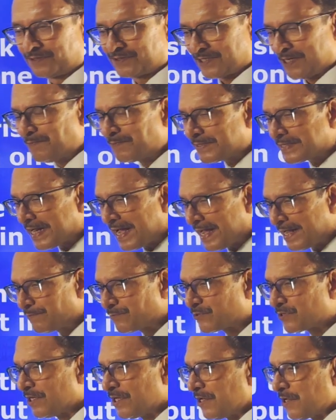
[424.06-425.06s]
Sometimes
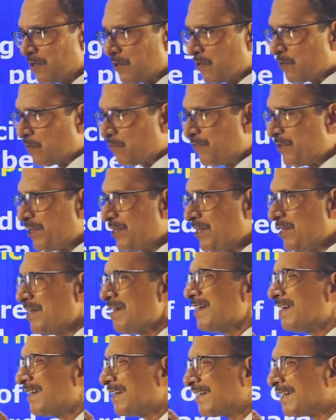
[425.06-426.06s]

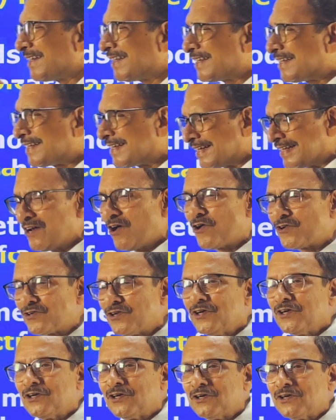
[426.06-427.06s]
we
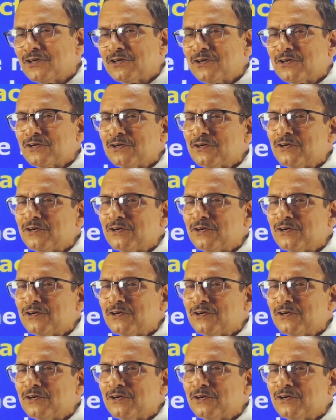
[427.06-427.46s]
cannot